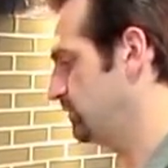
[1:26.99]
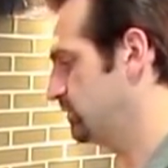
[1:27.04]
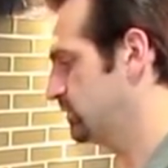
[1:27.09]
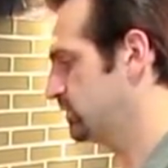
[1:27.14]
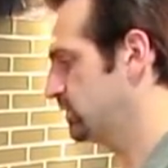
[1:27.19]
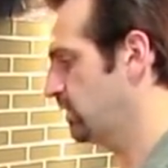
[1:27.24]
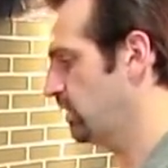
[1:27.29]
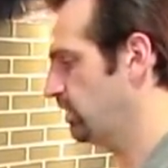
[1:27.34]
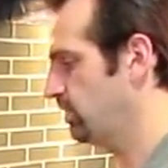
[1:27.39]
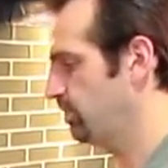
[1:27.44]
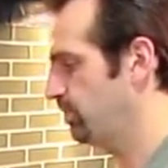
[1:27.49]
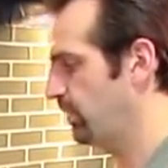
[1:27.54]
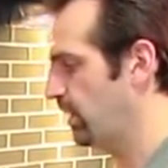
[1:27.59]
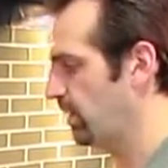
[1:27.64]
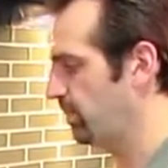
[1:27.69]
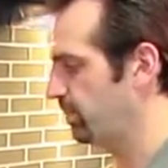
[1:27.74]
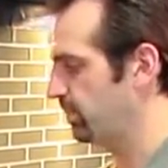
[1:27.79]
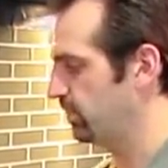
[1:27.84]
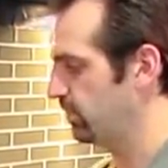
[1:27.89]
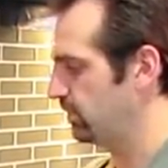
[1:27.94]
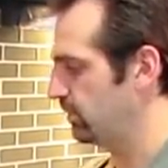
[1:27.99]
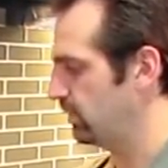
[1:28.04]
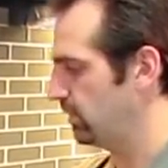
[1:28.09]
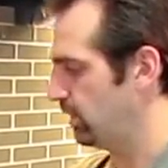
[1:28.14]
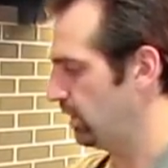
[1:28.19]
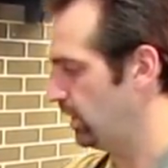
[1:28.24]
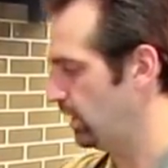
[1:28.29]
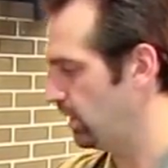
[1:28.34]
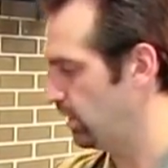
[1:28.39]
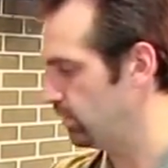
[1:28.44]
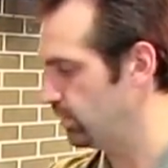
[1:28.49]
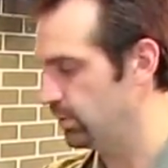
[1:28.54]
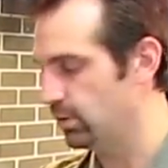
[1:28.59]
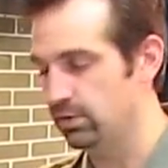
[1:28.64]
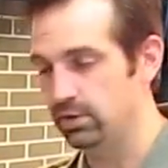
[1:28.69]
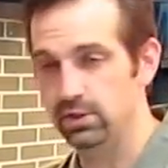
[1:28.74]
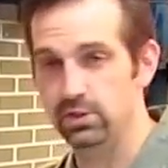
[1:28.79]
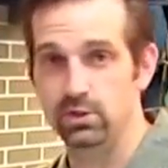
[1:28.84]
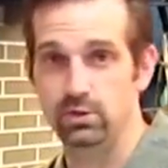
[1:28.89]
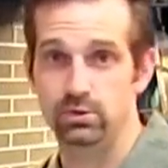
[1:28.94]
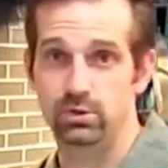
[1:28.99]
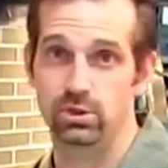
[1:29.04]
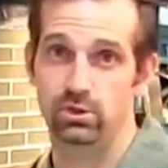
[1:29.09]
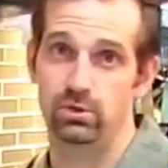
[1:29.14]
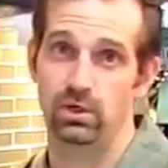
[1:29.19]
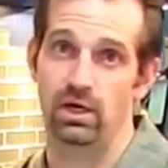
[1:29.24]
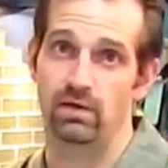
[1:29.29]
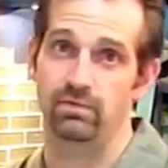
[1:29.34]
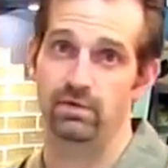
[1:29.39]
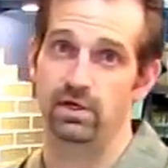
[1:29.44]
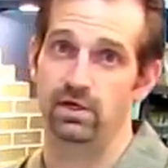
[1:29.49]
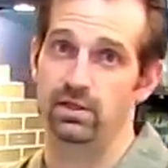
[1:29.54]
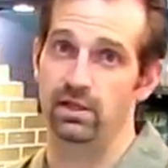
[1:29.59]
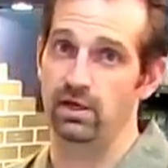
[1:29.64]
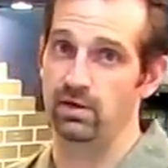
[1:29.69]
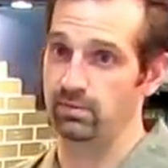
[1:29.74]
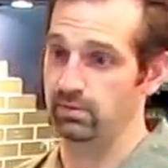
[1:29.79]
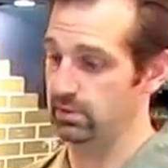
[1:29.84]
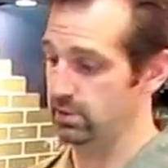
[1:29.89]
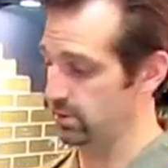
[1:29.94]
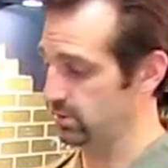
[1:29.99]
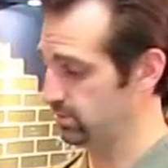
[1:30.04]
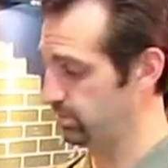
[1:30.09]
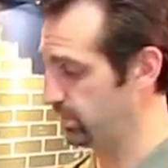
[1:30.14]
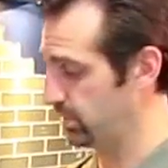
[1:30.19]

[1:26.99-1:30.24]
Salt and pepper, we don't need to go too heavy on that with this